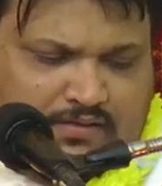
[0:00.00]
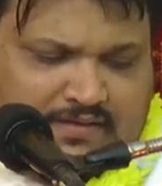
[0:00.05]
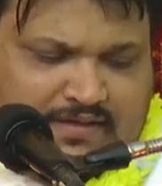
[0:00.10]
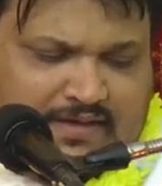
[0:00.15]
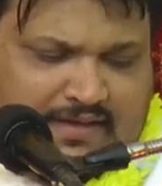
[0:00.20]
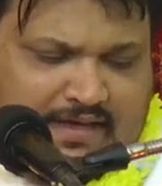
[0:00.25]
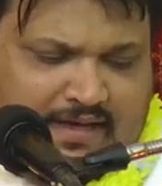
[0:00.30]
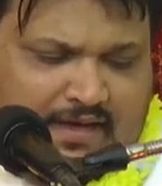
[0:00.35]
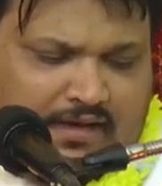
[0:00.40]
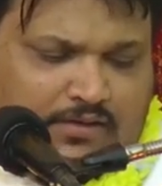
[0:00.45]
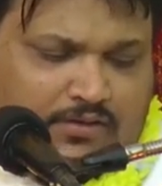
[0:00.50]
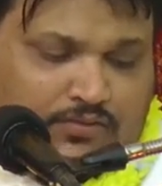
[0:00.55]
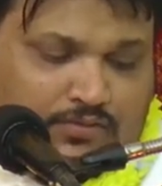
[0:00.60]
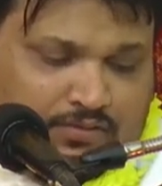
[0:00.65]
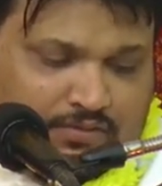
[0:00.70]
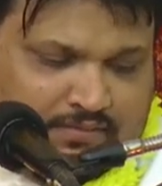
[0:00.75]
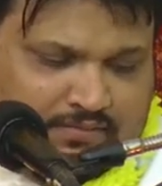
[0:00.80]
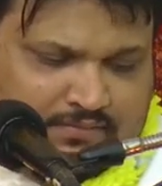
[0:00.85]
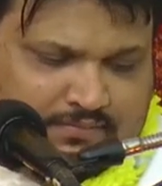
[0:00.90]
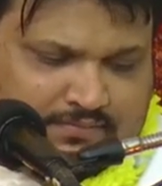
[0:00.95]
Today
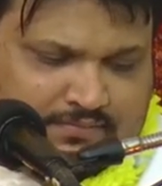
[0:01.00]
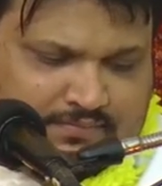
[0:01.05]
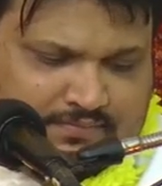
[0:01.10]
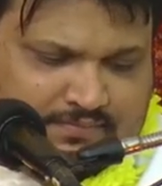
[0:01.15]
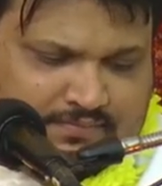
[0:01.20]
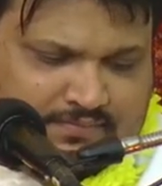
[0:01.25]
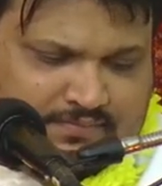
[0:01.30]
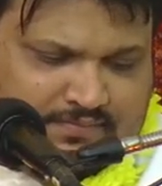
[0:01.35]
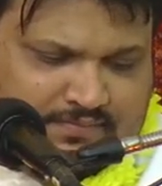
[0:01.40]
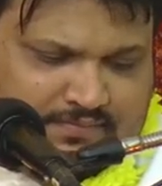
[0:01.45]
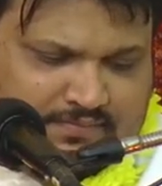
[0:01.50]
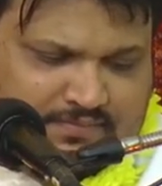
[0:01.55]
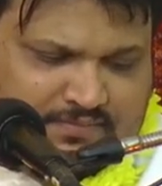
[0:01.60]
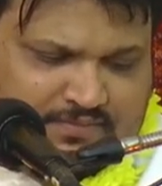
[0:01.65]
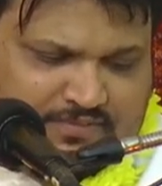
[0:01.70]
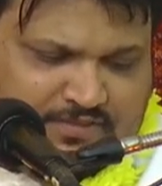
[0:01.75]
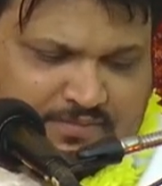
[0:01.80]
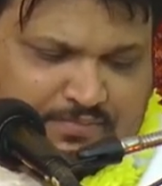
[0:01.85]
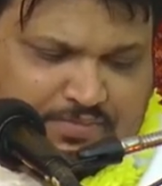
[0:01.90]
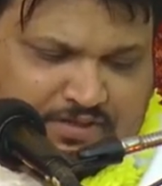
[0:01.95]
alone,
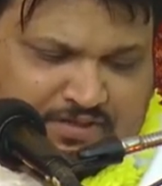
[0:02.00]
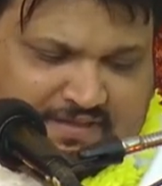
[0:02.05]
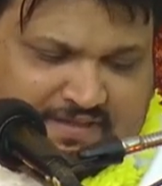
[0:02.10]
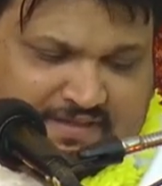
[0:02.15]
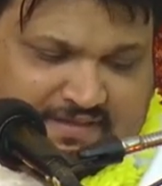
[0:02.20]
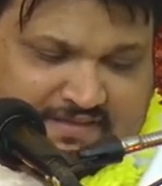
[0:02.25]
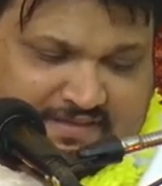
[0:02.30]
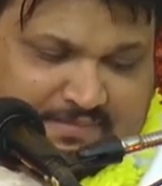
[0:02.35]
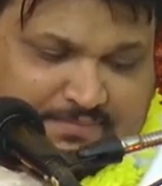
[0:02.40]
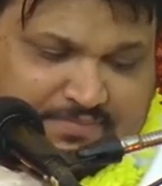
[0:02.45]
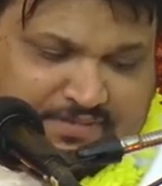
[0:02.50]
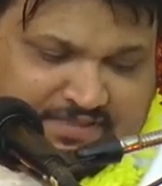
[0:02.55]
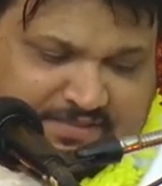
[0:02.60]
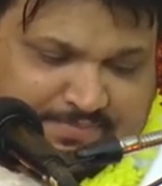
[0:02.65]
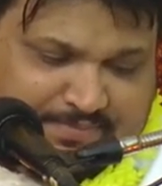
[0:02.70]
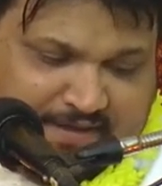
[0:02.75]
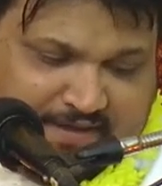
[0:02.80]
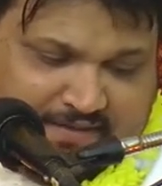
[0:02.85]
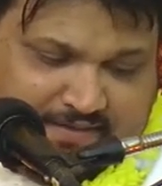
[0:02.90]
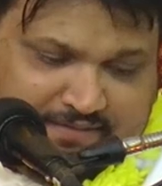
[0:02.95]
to put things in
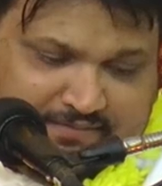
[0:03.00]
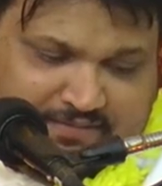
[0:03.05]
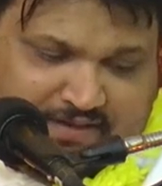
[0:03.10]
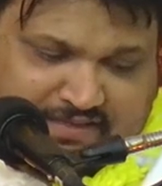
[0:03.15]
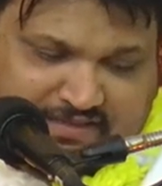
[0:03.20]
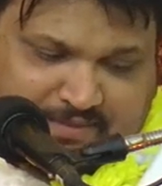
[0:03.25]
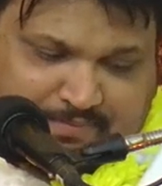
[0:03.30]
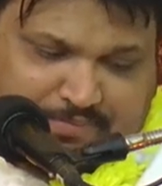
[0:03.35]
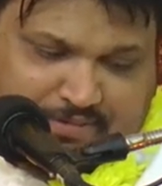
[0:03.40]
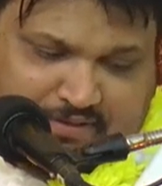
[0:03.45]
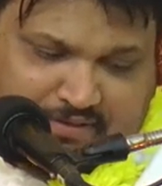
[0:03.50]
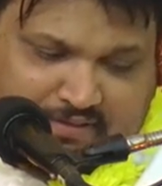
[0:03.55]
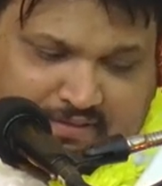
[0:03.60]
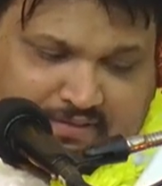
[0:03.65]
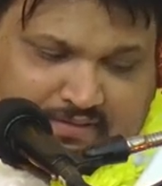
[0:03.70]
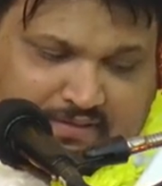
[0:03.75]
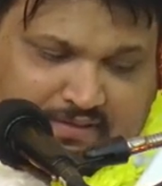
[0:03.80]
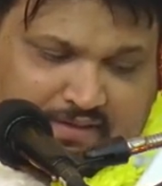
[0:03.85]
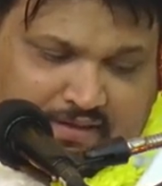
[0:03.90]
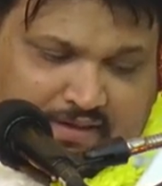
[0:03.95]
perspective as a pundit,
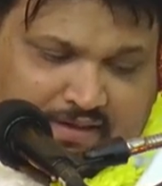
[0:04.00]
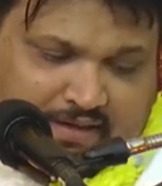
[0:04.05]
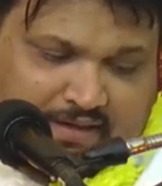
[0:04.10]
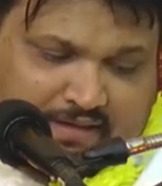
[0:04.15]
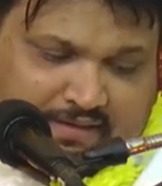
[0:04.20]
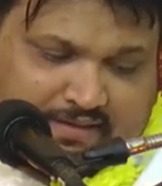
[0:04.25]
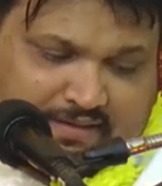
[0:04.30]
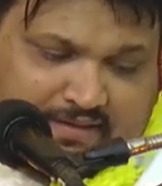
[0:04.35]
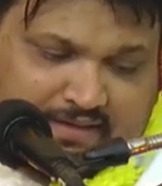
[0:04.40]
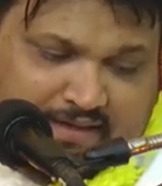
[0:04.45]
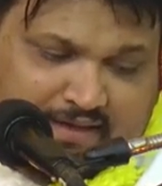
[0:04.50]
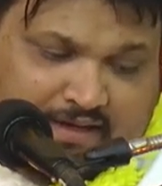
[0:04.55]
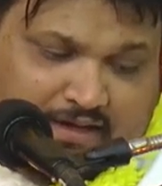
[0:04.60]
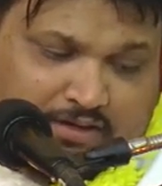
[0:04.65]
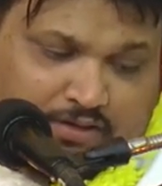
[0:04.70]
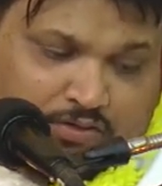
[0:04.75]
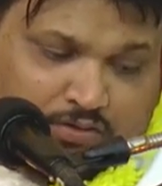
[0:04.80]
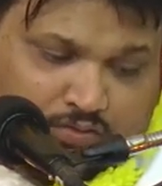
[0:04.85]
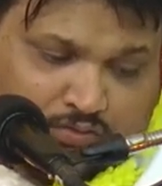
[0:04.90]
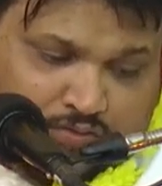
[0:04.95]
today
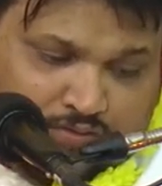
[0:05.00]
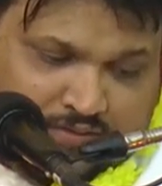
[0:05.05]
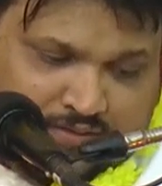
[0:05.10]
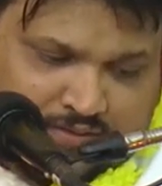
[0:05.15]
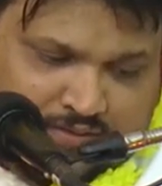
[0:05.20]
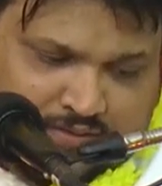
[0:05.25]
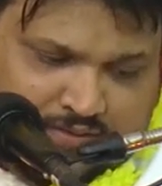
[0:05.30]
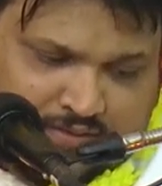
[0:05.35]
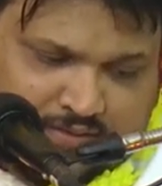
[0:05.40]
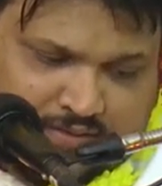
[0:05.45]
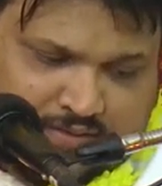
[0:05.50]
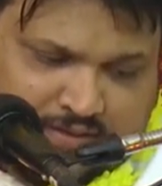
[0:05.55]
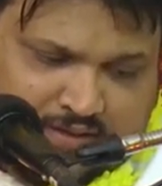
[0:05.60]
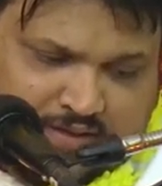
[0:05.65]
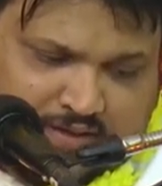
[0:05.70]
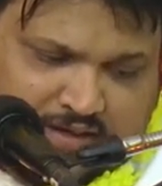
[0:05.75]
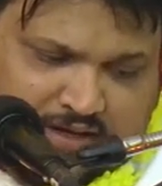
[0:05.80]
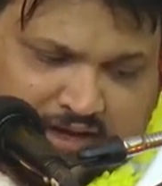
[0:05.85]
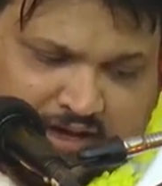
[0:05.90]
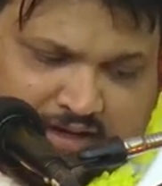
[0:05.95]
alone,
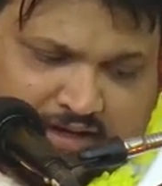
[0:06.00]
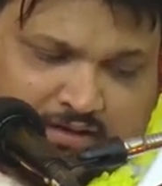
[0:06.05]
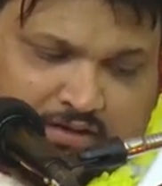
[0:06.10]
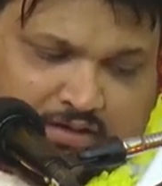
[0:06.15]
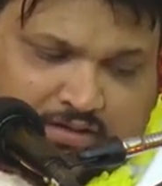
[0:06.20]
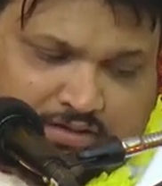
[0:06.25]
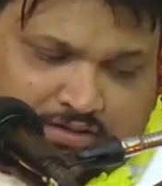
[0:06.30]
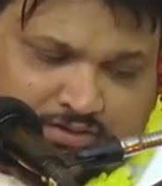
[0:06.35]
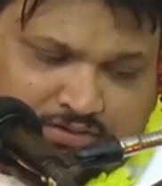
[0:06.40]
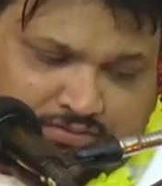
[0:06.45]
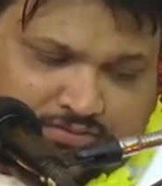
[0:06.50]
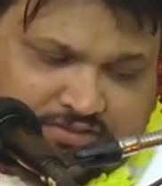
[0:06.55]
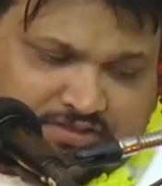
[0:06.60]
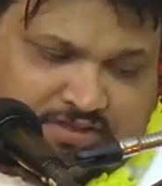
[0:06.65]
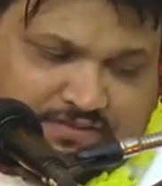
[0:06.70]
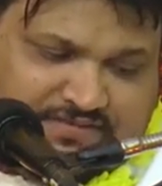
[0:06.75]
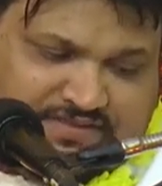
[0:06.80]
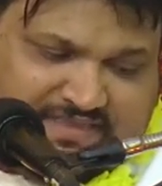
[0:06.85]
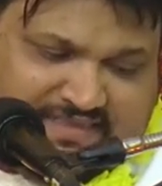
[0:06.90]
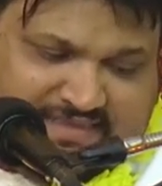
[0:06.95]
I got news
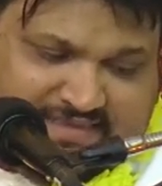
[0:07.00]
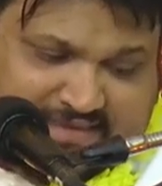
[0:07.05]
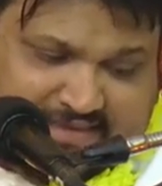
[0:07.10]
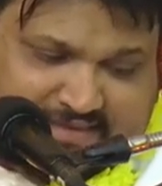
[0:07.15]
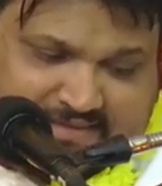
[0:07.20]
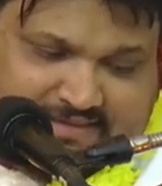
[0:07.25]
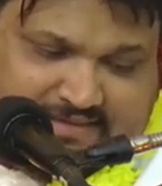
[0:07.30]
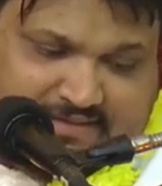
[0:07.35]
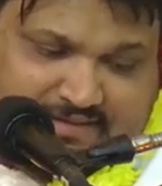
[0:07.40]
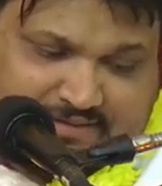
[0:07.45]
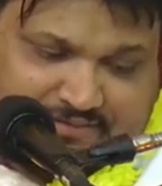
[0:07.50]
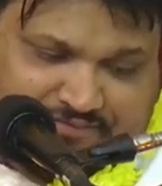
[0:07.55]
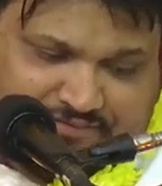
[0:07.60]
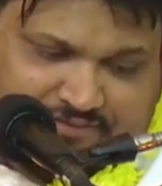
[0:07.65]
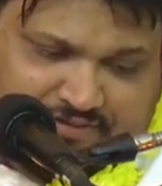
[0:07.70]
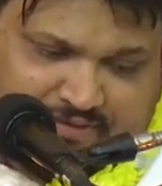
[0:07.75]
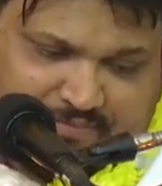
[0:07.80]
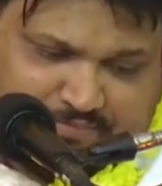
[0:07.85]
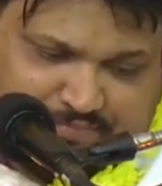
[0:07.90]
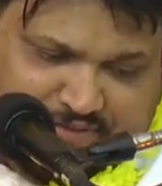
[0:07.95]
of six
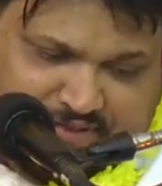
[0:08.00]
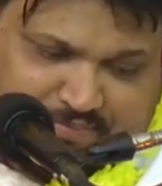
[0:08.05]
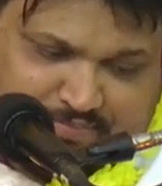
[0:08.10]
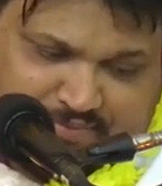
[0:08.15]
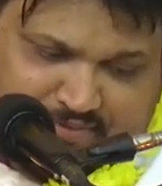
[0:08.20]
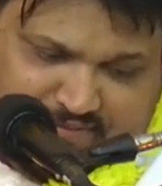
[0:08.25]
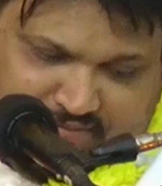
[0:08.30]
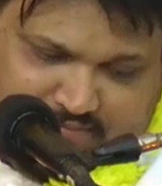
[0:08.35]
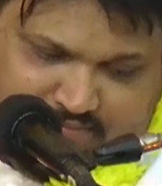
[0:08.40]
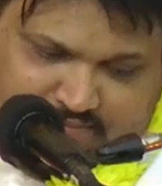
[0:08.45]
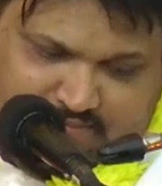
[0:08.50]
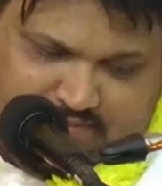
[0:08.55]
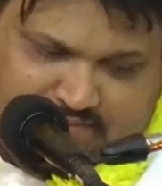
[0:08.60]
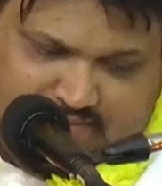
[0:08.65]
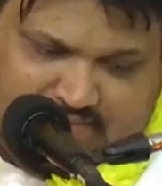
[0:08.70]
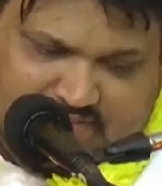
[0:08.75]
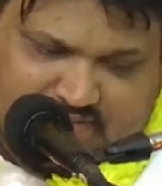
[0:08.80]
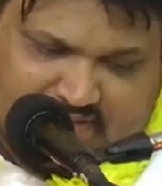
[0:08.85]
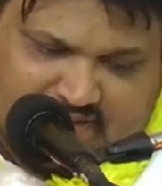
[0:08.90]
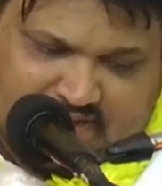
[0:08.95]
different people
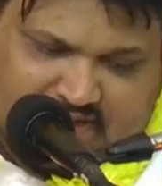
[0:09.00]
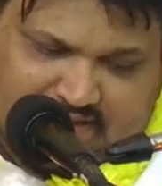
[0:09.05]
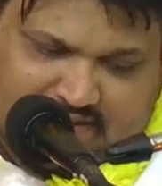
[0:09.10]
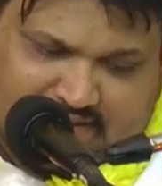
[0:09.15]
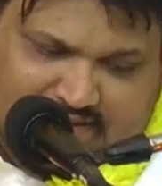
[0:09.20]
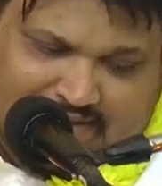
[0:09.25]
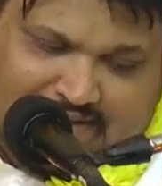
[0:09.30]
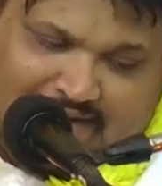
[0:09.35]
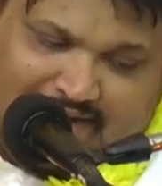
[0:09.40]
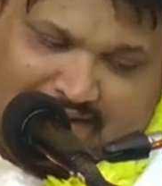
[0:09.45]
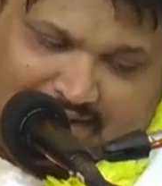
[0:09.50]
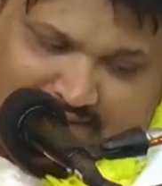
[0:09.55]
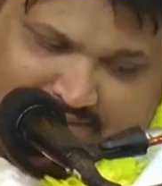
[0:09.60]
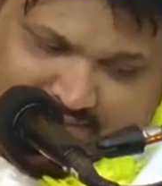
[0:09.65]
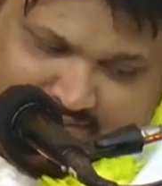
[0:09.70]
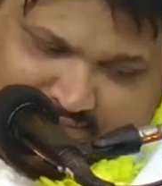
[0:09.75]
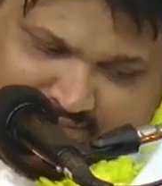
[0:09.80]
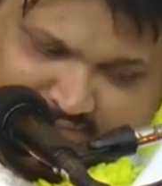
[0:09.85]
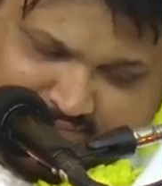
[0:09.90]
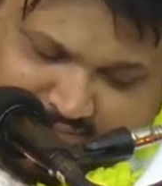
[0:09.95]

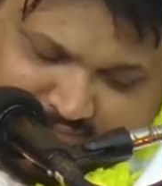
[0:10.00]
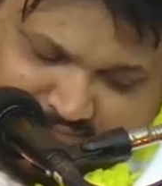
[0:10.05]
dying.